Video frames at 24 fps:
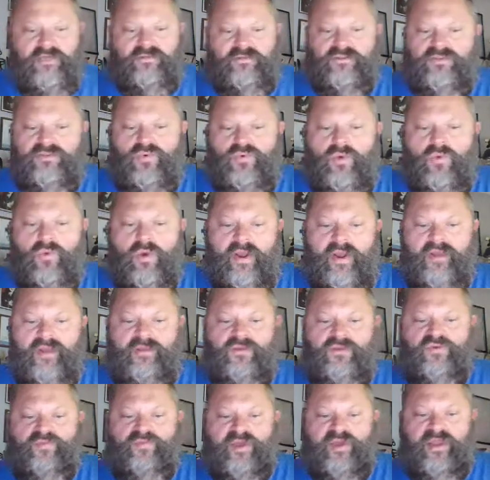do a while
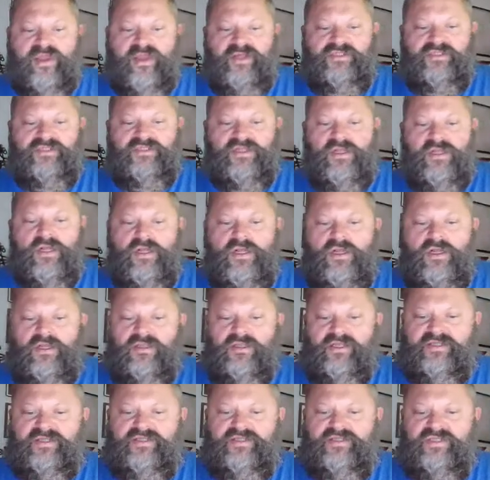loop, I guess.
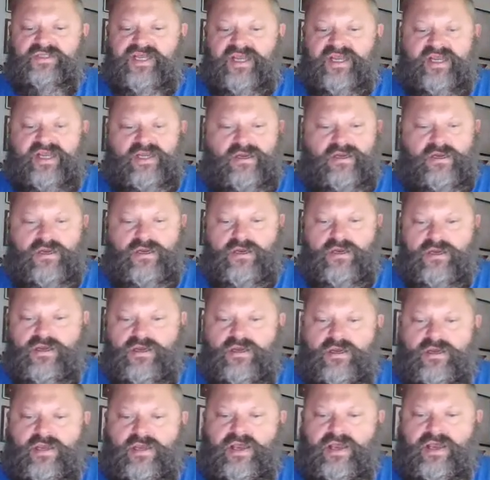Let's see.
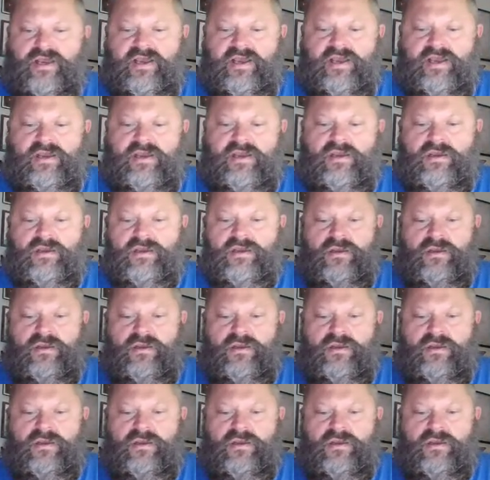Input.